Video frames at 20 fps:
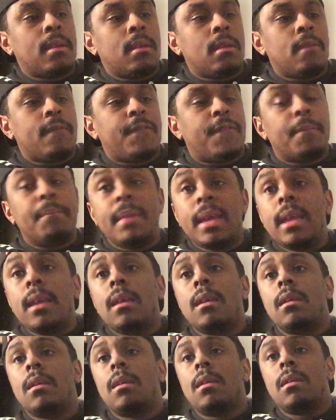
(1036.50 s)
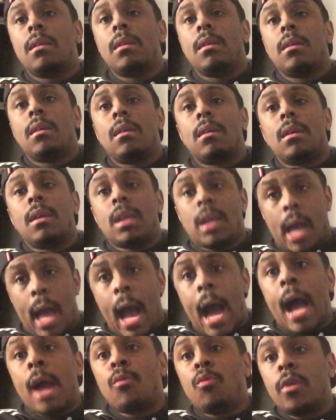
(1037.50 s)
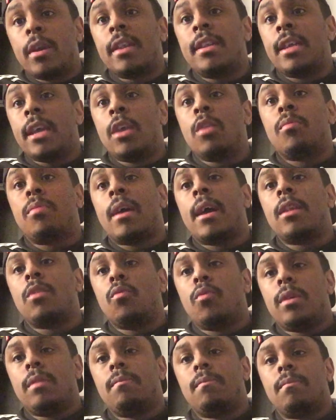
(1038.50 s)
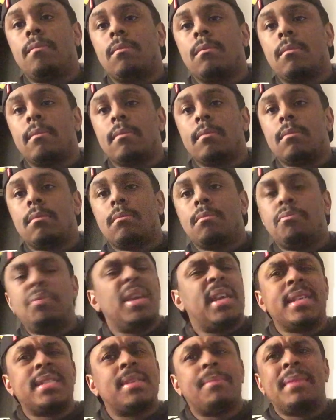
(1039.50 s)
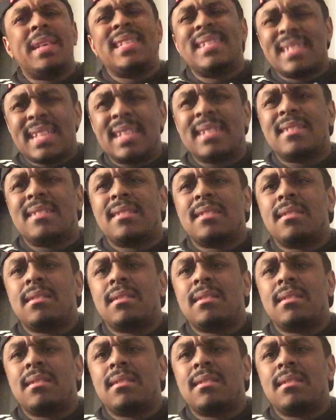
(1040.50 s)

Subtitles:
for me, I wanted Daniel Bryan to win. Because it made sense.